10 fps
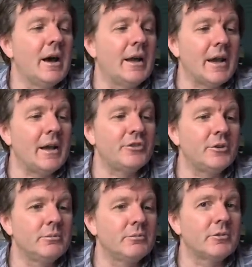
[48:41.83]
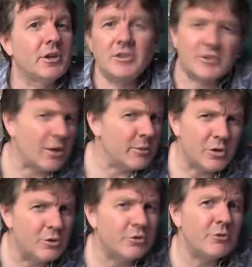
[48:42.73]
And I asked him, can you tell me
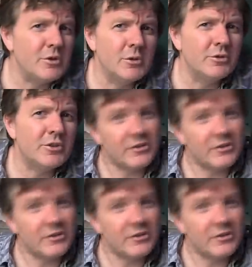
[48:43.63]
who's refused?